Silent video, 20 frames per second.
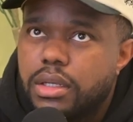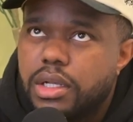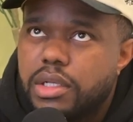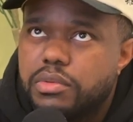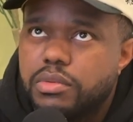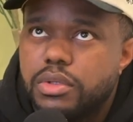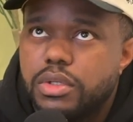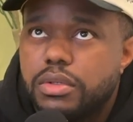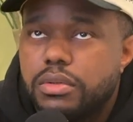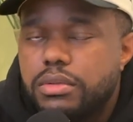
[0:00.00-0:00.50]

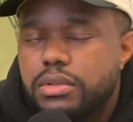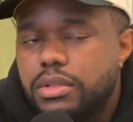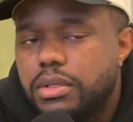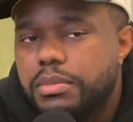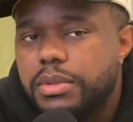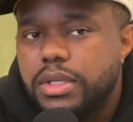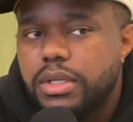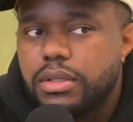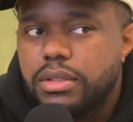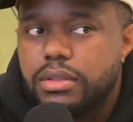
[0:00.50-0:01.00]
Cause we, you know
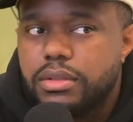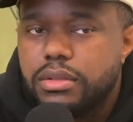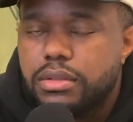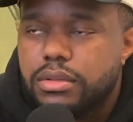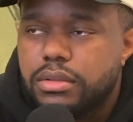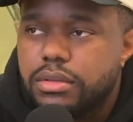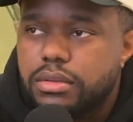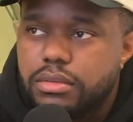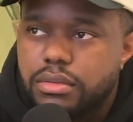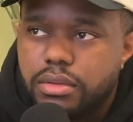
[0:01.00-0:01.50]
what I mean,
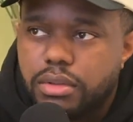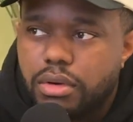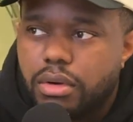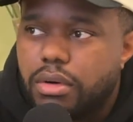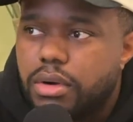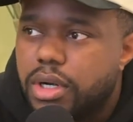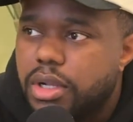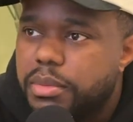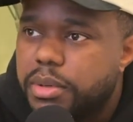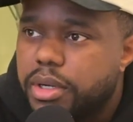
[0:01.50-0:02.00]

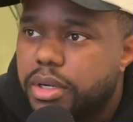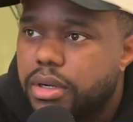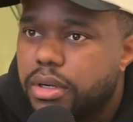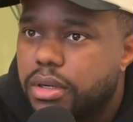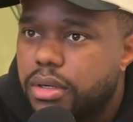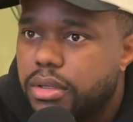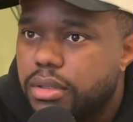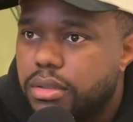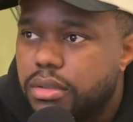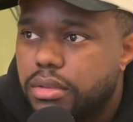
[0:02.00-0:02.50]

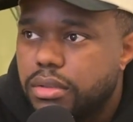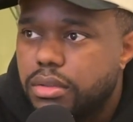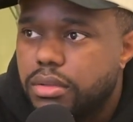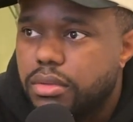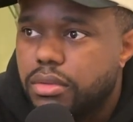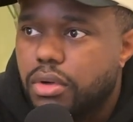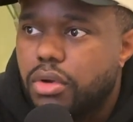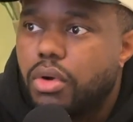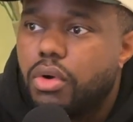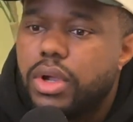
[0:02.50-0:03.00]

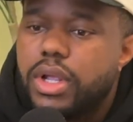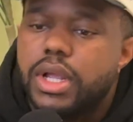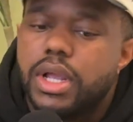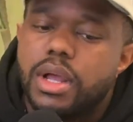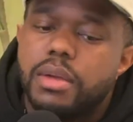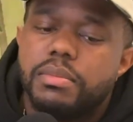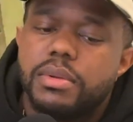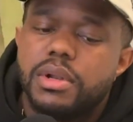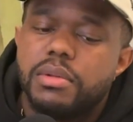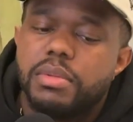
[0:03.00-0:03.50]
growing
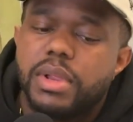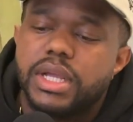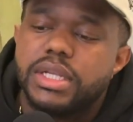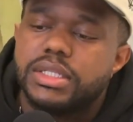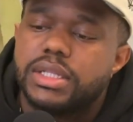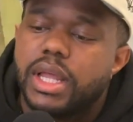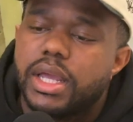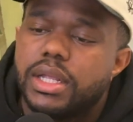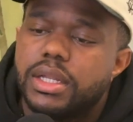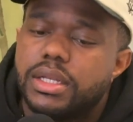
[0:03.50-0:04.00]
up in a
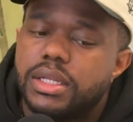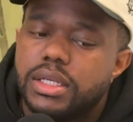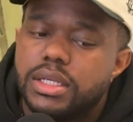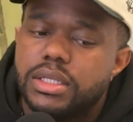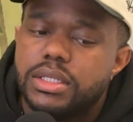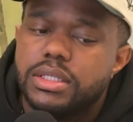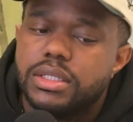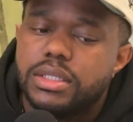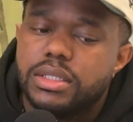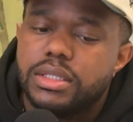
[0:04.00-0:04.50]
place like
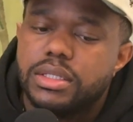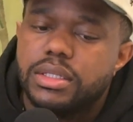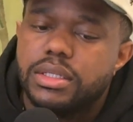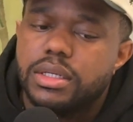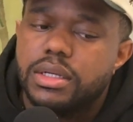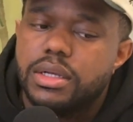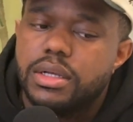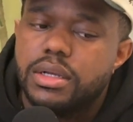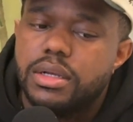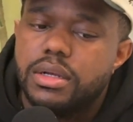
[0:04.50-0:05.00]
this,
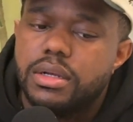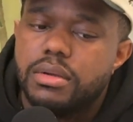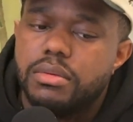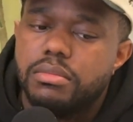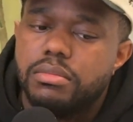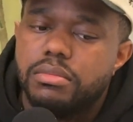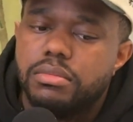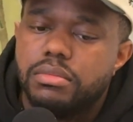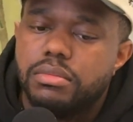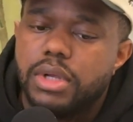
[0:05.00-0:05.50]
a
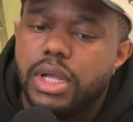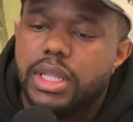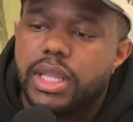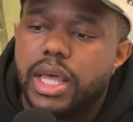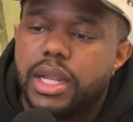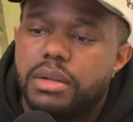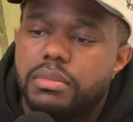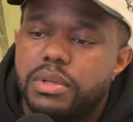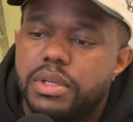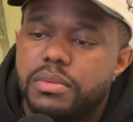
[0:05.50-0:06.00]

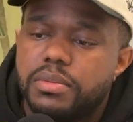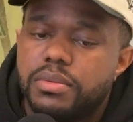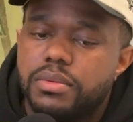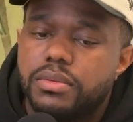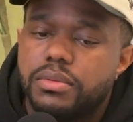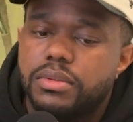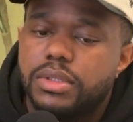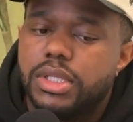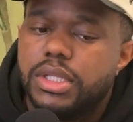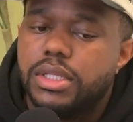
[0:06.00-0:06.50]
lot of
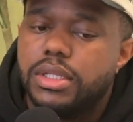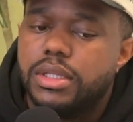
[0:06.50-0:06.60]
people's